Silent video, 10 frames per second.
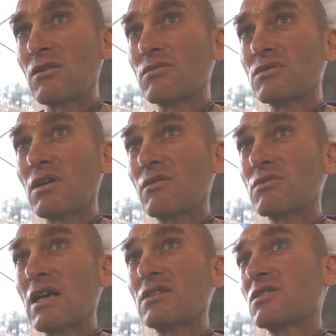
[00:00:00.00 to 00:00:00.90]
I
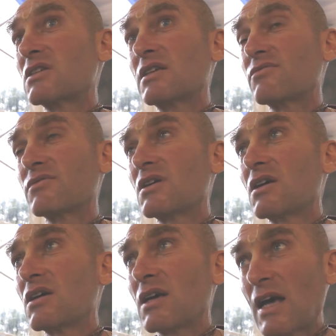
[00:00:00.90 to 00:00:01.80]
was asked to leave
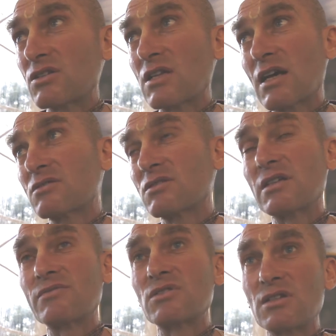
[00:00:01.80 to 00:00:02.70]

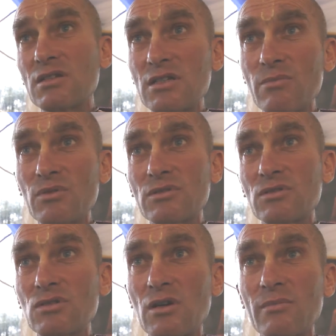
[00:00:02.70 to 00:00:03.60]
Sydney Temple at
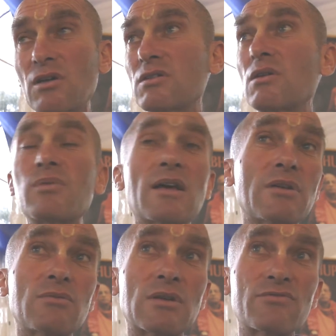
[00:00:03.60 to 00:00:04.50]
the time. Now I don't blame
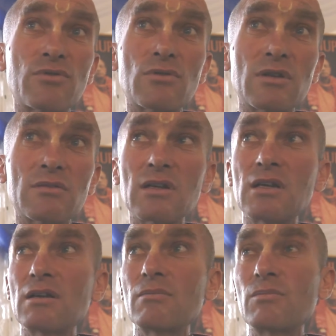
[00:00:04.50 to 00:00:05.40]
anyone for it,
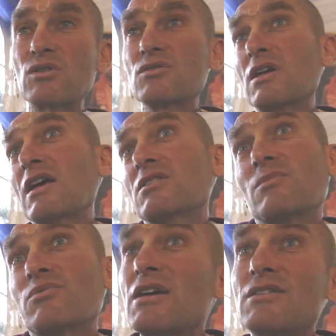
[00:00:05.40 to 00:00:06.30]
because I
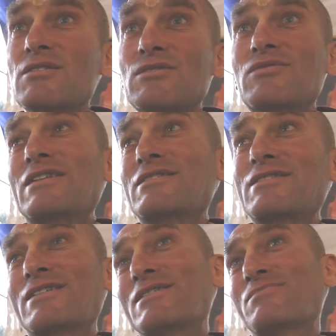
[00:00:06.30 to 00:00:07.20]
actually prayed to the
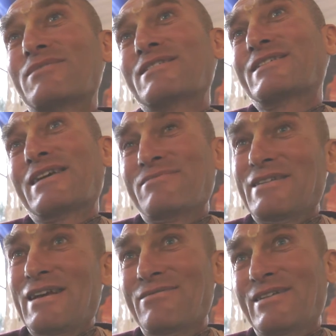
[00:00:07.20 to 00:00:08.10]
deities, please get
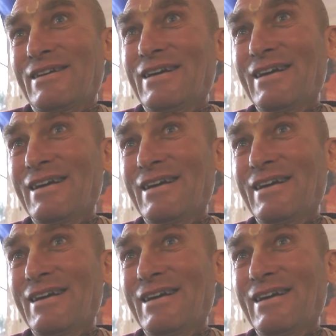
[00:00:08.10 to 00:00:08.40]
me out of here.